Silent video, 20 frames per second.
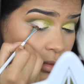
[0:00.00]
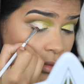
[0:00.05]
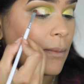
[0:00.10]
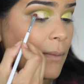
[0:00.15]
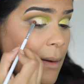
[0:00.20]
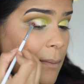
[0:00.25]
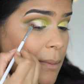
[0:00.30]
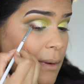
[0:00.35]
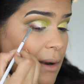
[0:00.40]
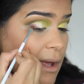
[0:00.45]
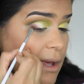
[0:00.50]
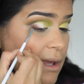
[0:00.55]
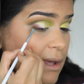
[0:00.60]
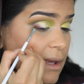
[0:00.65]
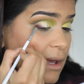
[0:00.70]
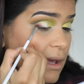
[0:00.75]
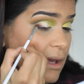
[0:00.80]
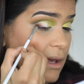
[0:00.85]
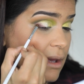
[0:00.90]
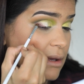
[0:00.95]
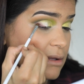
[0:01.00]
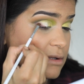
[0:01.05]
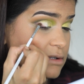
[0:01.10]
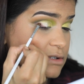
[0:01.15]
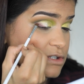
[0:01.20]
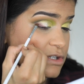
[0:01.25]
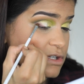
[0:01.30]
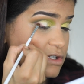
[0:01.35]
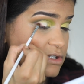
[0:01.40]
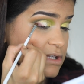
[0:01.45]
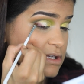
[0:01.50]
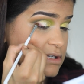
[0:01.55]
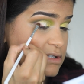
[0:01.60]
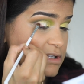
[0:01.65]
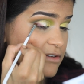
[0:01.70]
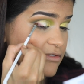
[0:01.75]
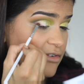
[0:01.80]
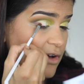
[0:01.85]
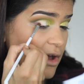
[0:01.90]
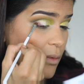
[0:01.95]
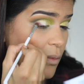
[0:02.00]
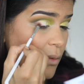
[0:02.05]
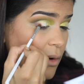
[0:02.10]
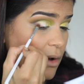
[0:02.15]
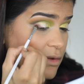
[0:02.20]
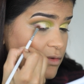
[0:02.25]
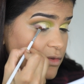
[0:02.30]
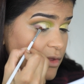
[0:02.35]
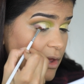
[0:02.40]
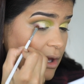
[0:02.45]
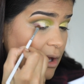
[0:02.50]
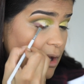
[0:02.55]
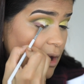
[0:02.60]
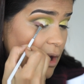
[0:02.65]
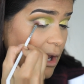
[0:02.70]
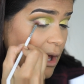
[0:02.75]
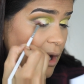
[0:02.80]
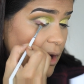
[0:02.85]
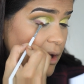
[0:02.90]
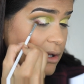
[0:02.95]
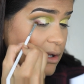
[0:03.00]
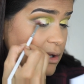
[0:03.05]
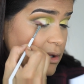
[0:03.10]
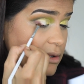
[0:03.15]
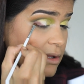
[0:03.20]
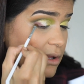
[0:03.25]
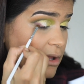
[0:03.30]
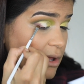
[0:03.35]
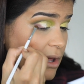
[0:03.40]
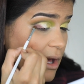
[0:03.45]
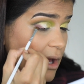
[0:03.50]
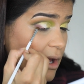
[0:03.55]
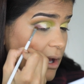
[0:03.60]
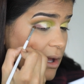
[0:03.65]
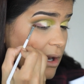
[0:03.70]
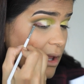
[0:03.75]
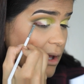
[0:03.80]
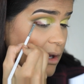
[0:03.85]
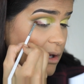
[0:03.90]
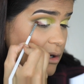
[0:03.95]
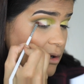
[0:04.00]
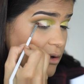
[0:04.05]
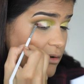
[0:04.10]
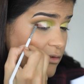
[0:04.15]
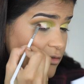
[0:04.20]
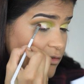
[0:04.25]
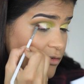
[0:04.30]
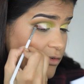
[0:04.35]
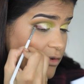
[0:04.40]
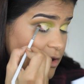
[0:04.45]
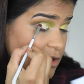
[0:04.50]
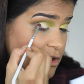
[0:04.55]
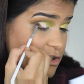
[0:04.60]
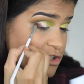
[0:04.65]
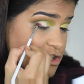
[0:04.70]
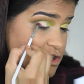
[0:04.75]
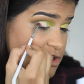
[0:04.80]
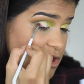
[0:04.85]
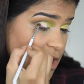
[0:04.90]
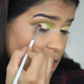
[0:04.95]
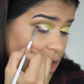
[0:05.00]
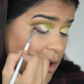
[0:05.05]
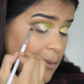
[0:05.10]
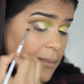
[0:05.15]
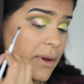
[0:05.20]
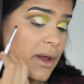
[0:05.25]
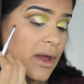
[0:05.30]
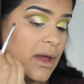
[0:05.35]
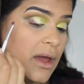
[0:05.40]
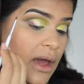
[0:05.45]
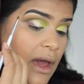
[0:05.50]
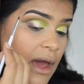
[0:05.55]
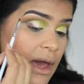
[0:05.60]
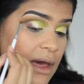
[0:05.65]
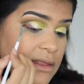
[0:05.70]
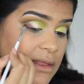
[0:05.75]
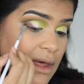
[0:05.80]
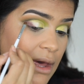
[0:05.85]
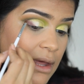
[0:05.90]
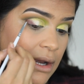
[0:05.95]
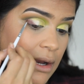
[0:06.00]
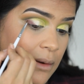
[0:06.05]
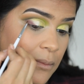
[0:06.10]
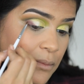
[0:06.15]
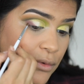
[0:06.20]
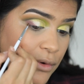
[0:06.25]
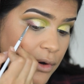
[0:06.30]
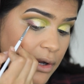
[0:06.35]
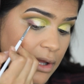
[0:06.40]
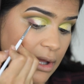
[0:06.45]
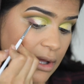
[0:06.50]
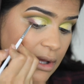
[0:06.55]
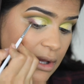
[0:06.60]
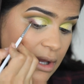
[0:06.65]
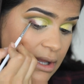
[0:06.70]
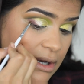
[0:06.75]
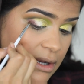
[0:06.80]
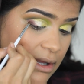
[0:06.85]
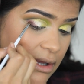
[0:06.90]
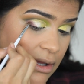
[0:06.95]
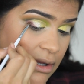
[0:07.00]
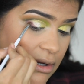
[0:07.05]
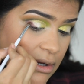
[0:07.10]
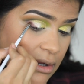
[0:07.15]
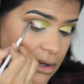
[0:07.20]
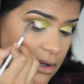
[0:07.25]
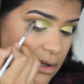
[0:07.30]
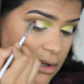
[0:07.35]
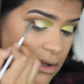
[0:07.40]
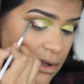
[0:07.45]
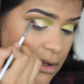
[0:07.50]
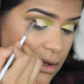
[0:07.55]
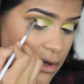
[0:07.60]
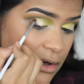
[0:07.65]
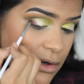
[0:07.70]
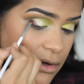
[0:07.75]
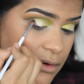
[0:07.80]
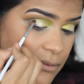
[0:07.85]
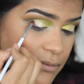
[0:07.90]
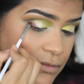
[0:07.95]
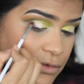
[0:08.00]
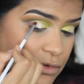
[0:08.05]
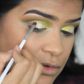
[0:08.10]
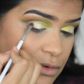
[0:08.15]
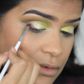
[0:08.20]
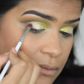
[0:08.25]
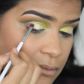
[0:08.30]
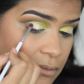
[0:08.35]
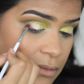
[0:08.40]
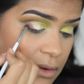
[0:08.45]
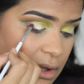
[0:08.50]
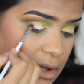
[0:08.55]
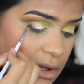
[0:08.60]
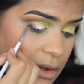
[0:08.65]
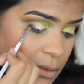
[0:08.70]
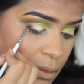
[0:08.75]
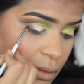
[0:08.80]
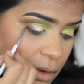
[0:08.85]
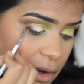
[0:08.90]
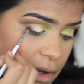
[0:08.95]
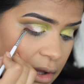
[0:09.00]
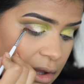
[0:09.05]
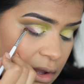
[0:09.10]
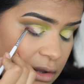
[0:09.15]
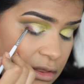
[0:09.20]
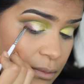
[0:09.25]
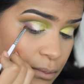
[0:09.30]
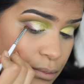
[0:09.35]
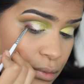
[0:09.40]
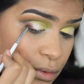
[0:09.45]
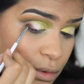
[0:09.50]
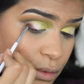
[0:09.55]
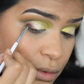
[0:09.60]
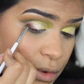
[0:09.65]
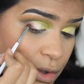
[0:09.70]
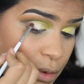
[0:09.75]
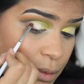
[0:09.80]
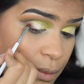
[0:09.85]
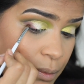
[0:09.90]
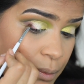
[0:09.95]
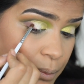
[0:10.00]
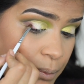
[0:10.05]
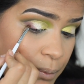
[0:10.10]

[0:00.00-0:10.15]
I'm applying it just as if I was like lining the eye, like in a V shape, and then bringing it in here to meet with Pluto.